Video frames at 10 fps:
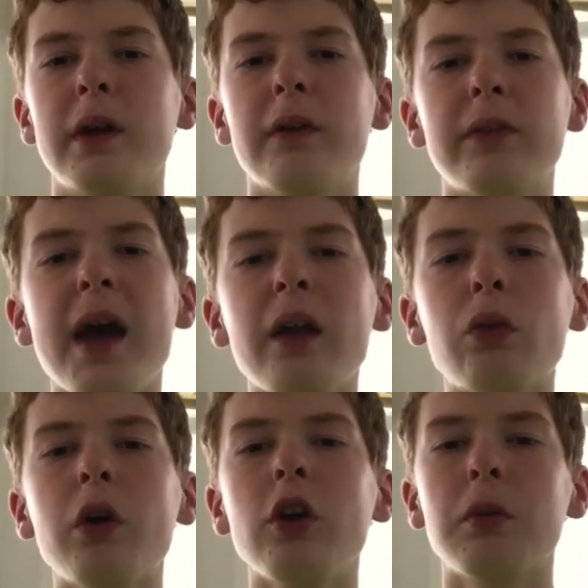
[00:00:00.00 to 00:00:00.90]
If that
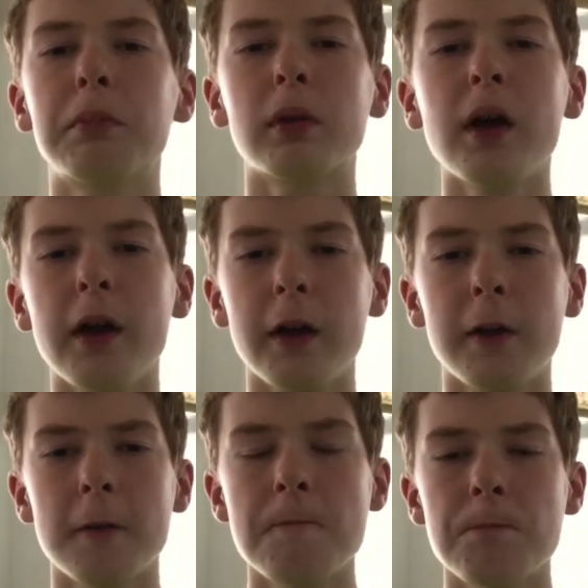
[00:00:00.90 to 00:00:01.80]
is what you
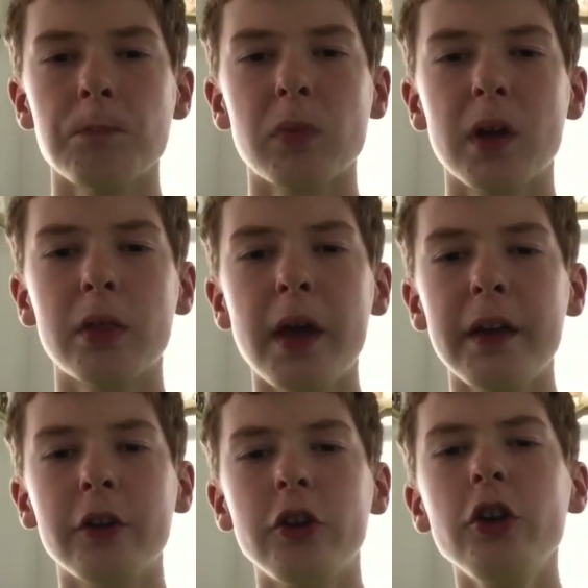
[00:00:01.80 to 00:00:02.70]
played,
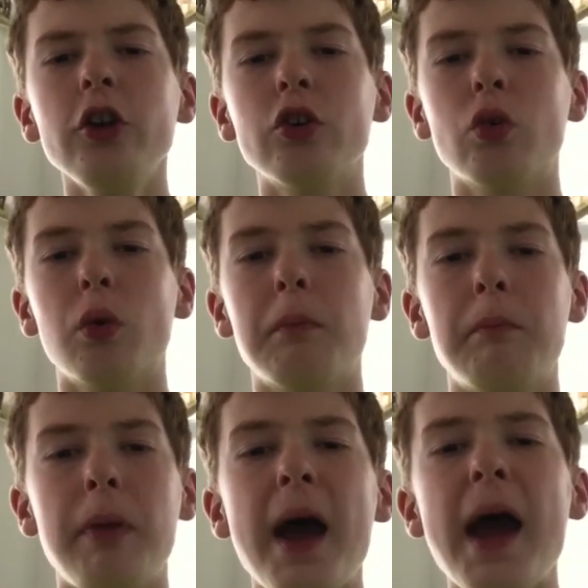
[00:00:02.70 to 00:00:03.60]
then you
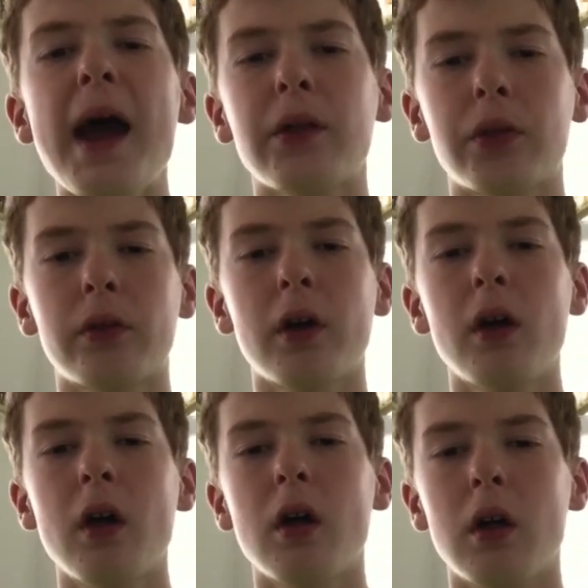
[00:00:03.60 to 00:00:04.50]
passed
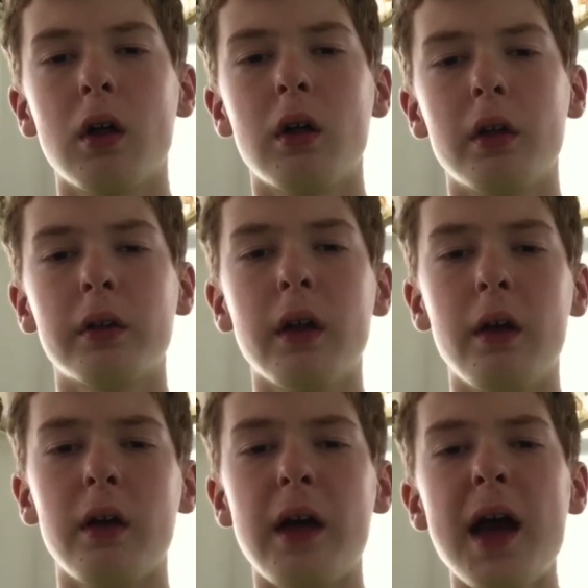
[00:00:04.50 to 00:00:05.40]

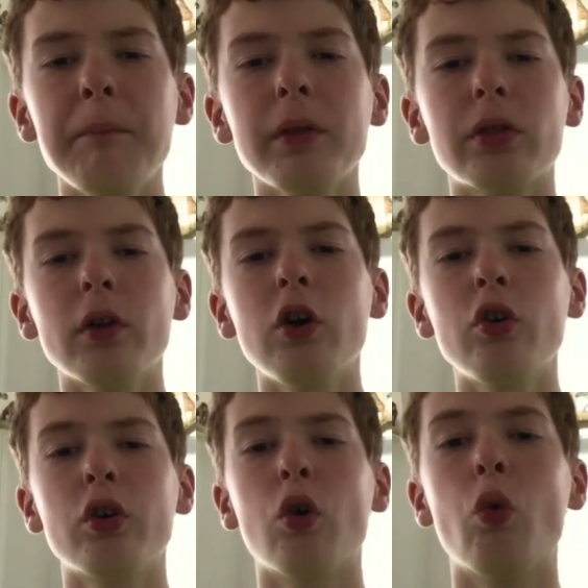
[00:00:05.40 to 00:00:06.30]
the
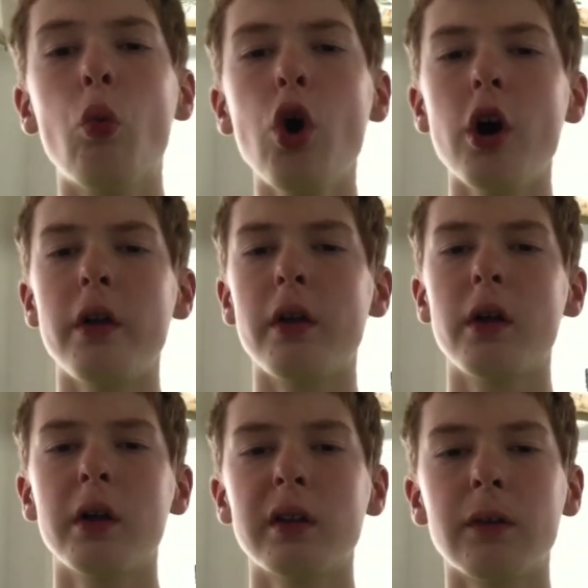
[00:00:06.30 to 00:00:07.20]
episode 1,
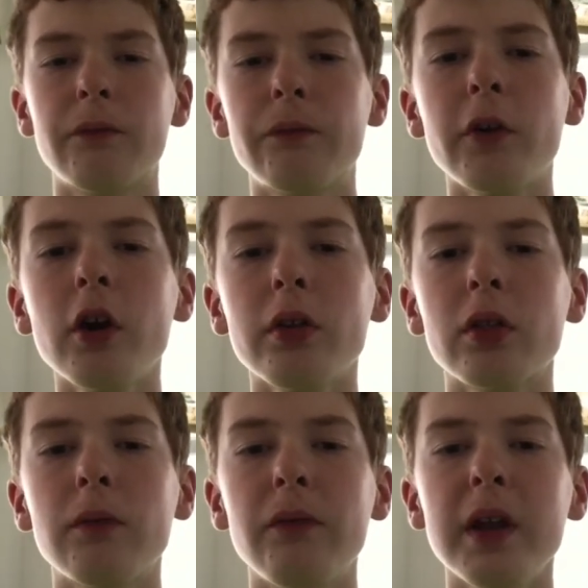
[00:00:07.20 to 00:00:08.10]
the
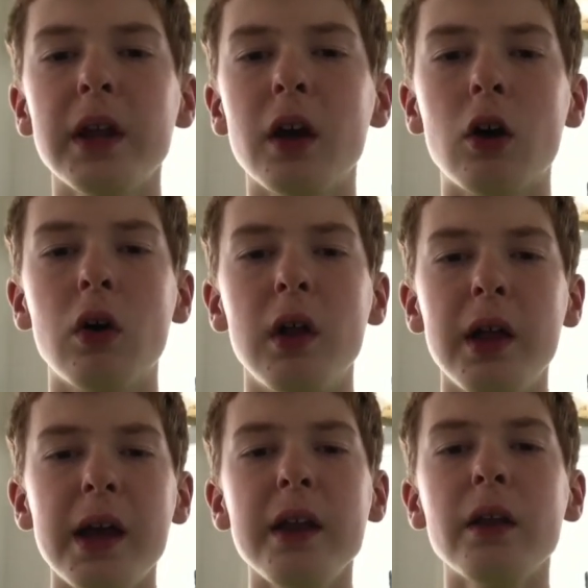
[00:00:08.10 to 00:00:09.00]
first video
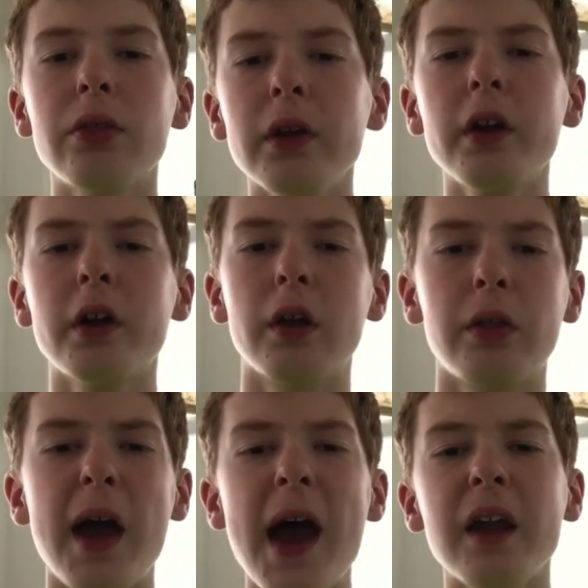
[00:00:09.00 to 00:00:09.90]
in the
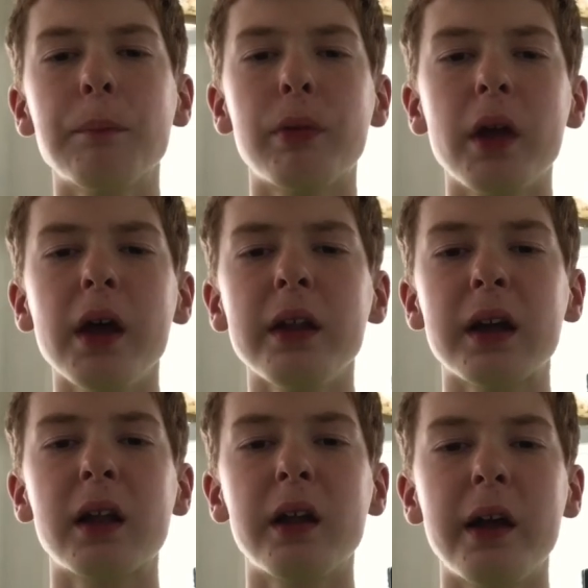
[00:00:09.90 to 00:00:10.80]
series, How to Play
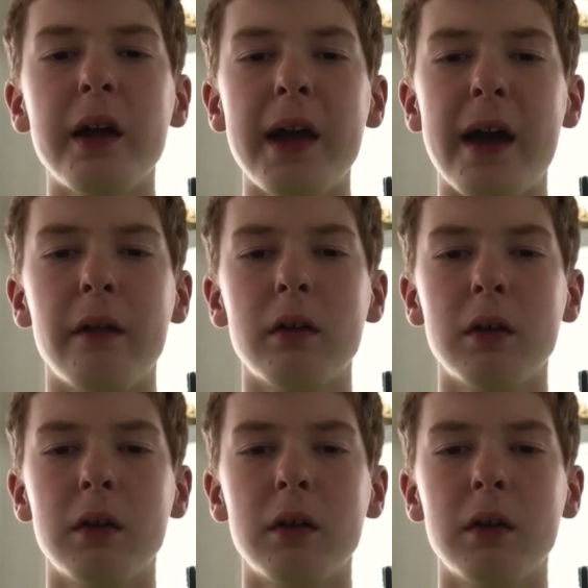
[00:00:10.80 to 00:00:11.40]
the Clarinet.